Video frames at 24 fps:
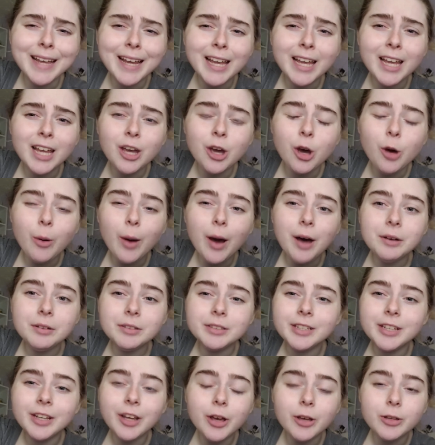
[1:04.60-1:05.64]
I could go out
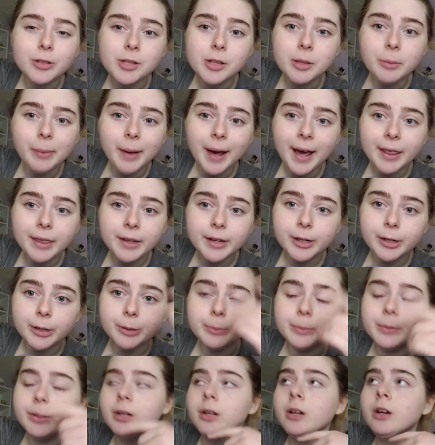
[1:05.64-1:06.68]
to go to the
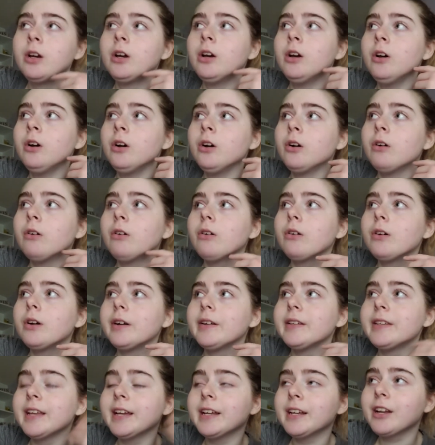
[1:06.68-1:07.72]
bathroom or
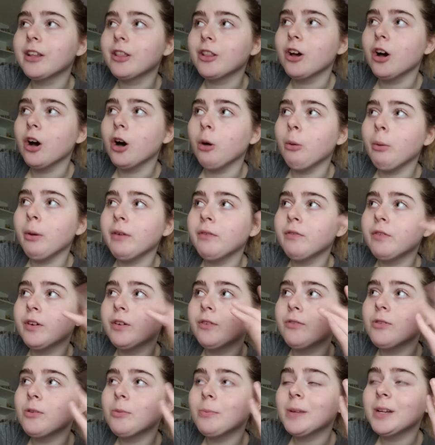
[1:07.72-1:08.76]
stand on the hallway for a
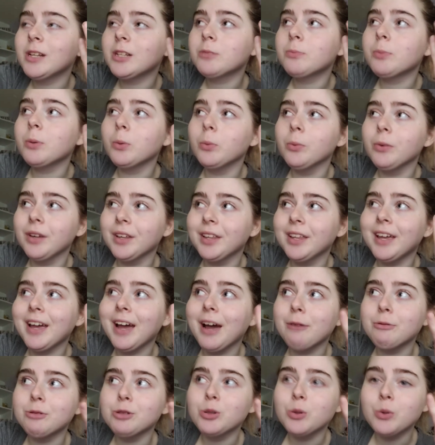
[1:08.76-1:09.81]
few minutes, but really,
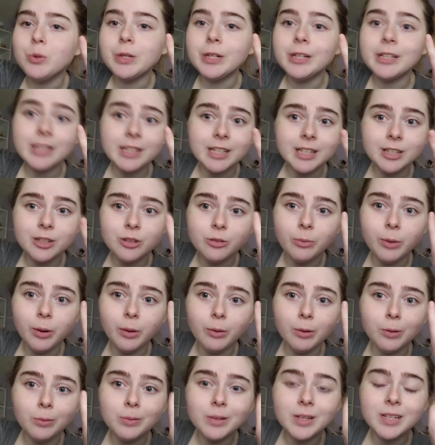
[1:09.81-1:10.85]
I was quarantined to my
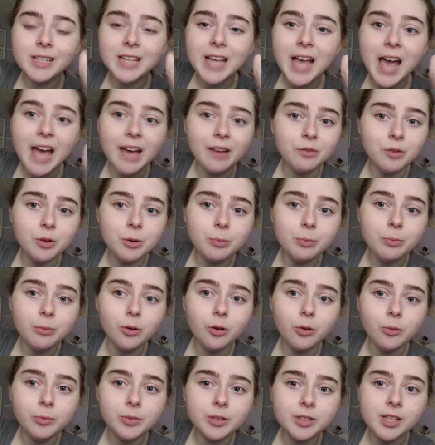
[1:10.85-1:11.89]
room because every
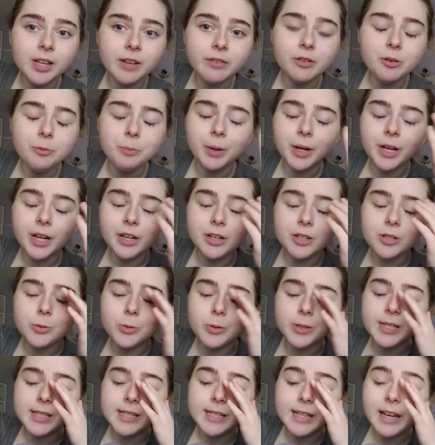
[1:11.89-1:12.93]
almost everybody else
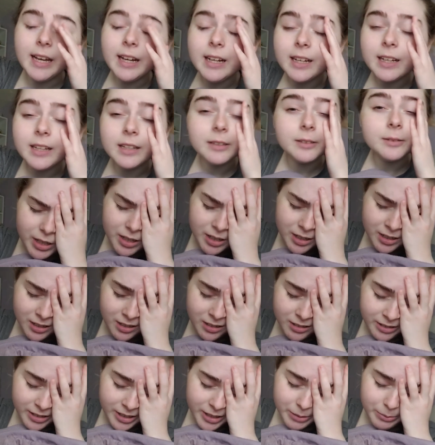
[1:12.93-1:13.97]
was sick.
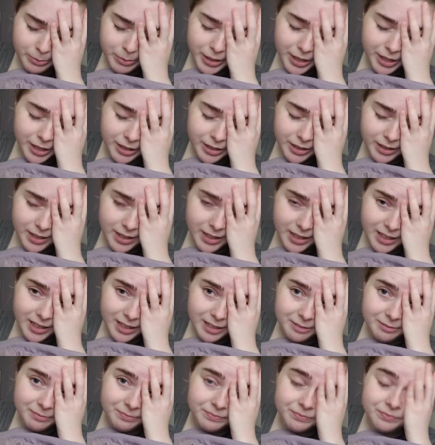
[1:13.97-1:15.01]
And
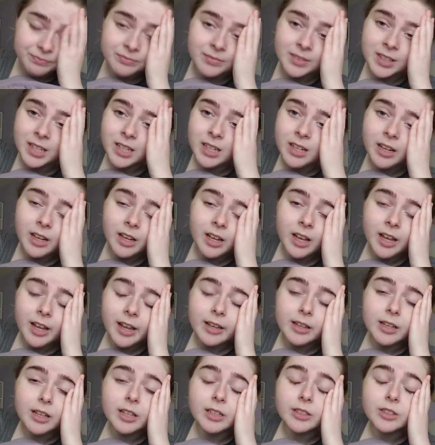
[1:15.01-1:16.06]
apparently,
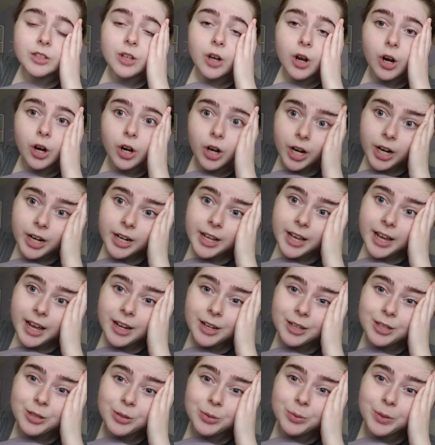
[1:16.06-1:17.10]
as hard
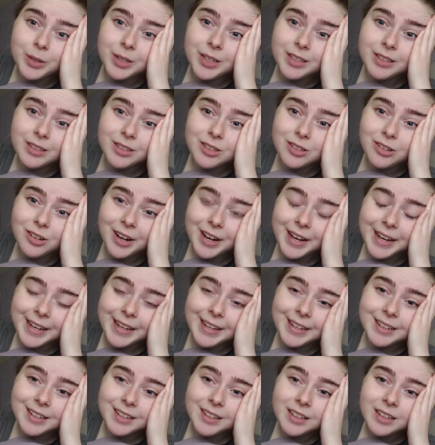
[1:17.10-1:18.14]
as we
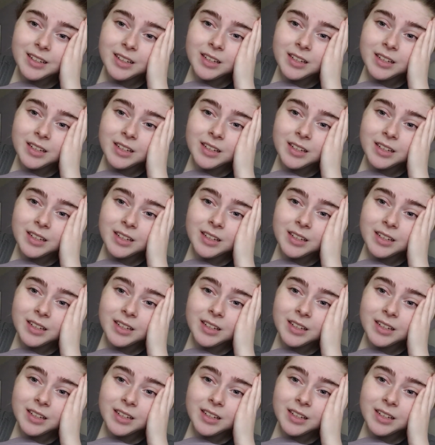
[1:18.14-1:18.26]
tried,